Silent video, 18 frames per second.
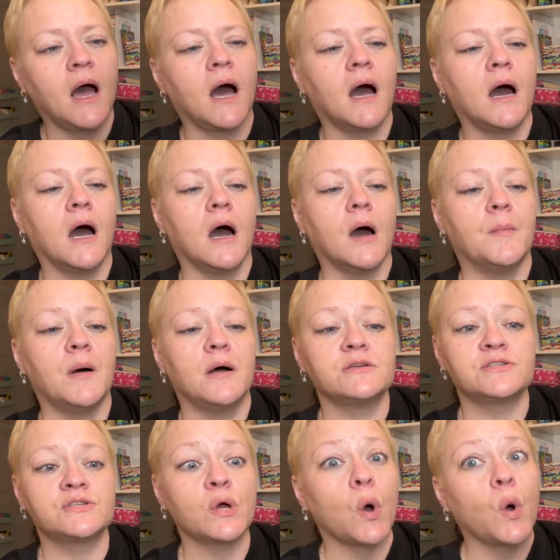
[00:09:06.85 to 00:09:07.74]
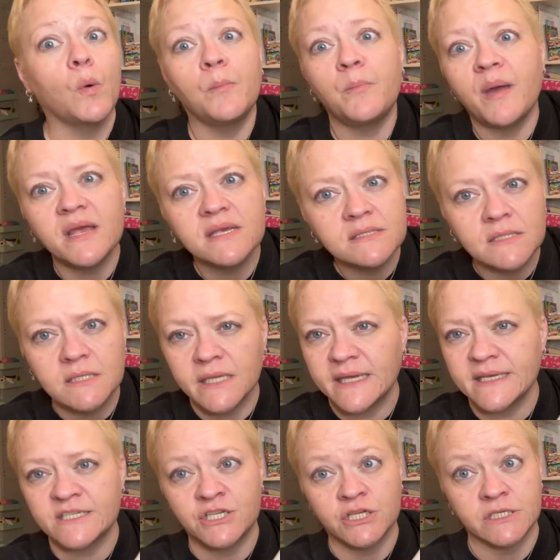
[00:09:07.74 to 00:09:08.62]
So
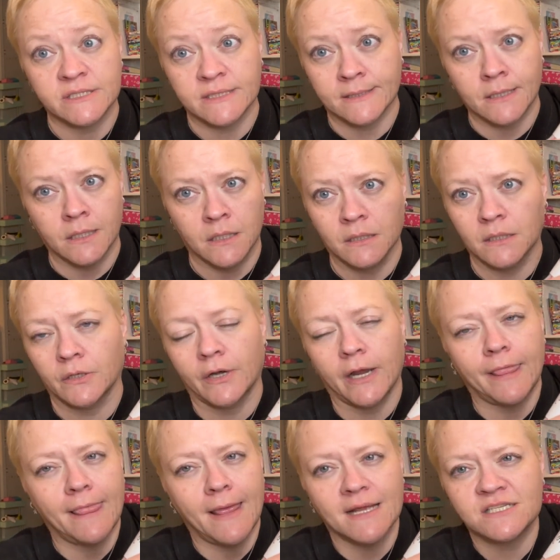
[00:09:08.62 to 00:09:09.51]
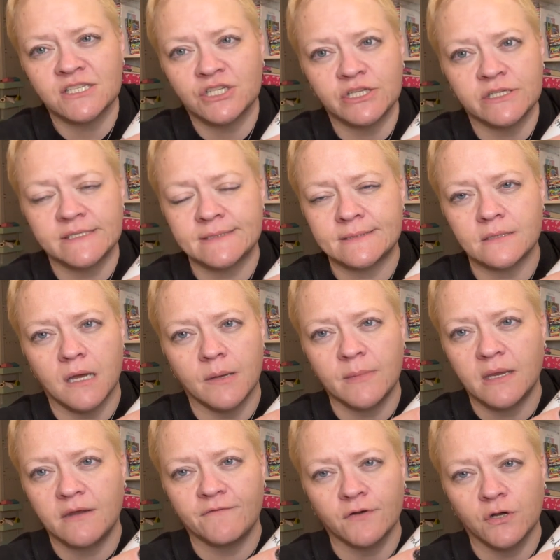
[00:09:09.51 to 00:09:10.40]
basically it's just the color, and that's just, I
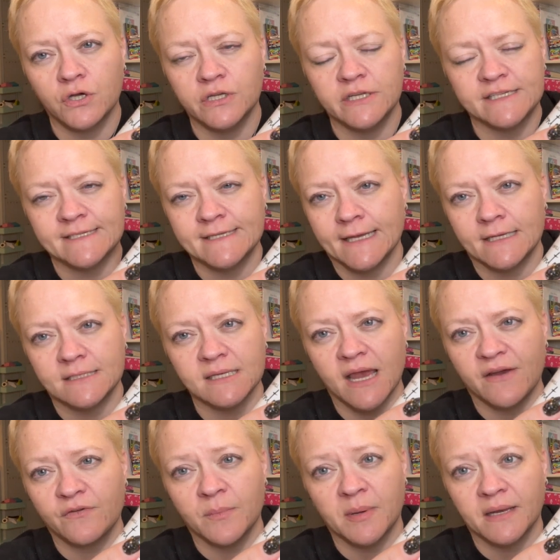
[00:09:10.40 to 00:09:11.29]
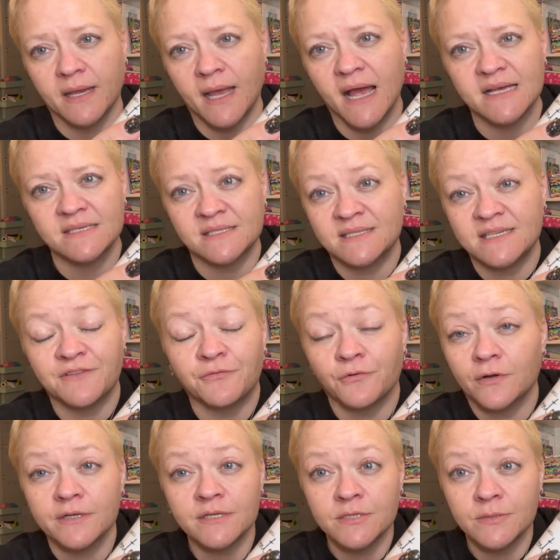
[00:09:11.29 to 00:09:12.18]
mean, for goodness sakes, everybody has
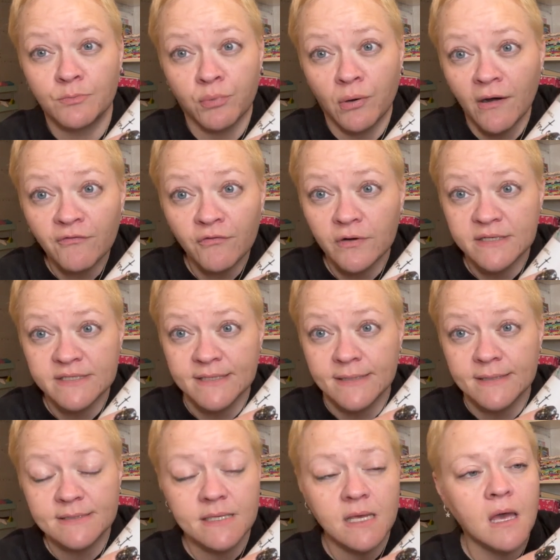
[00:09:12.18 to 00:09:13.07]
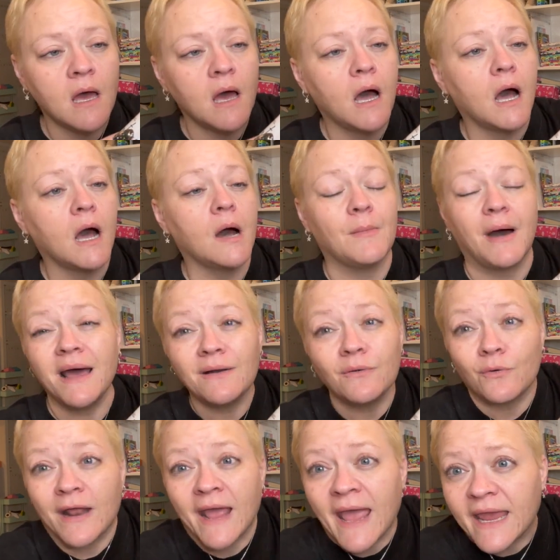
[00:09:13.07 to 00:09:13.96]
different preferences. I
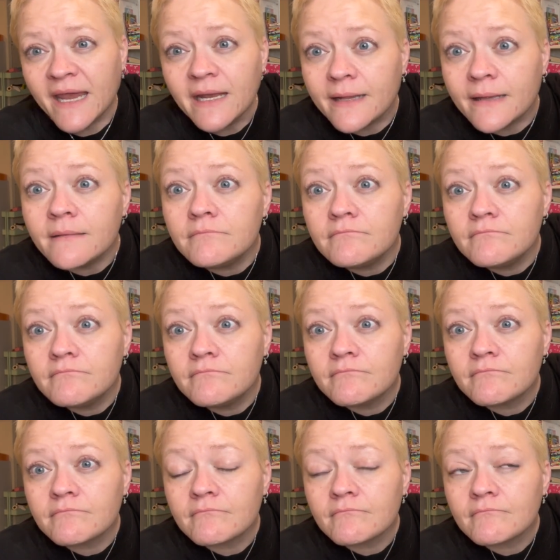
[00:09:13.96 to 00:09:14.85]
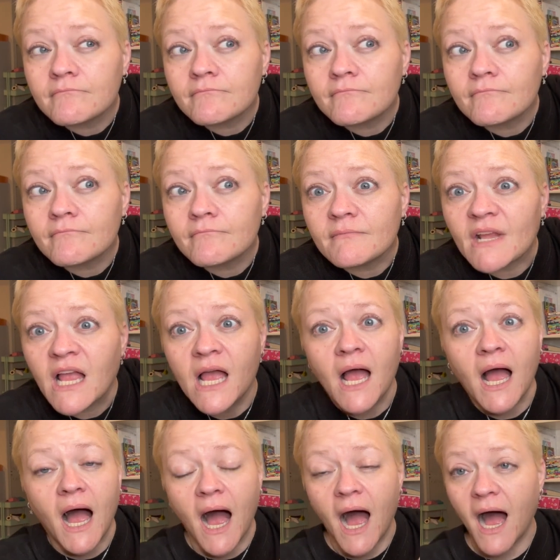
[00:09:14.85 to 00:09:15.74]
don't hate it.
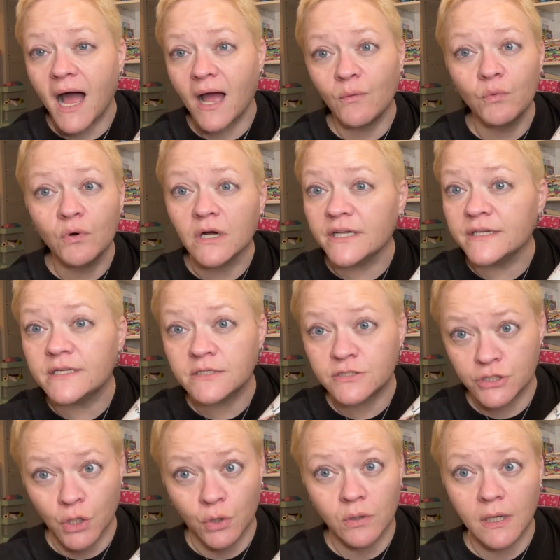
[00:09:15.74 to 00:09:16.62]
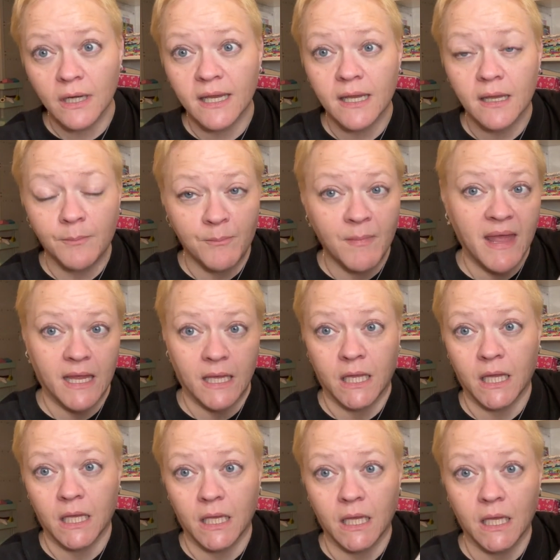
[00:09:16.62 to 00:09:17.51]
I would totally
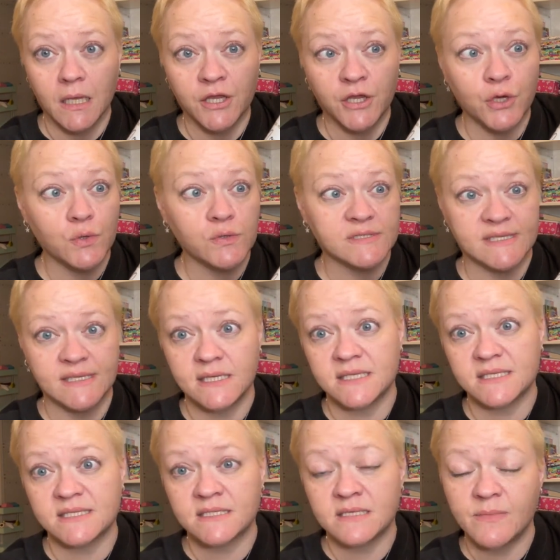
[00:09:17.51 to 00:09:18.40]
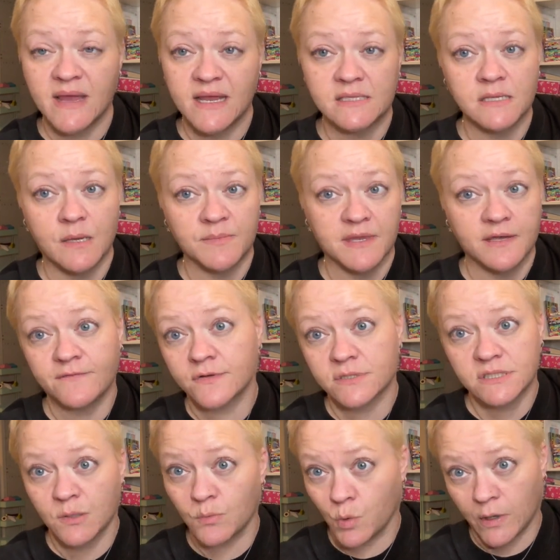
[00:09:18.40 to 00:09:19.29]
make it, use this to make something for
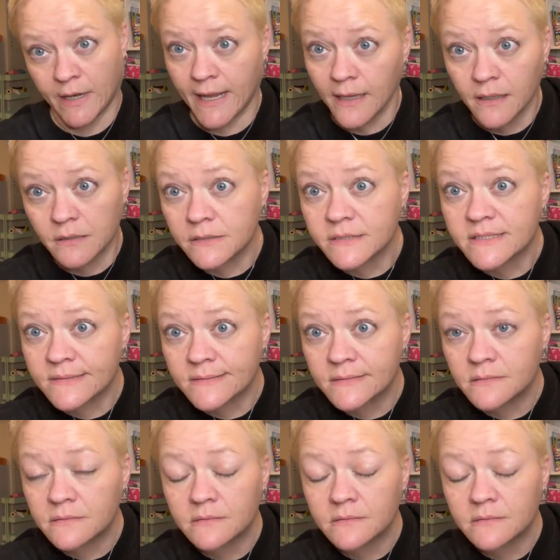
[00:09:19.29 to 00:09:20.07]
someone else.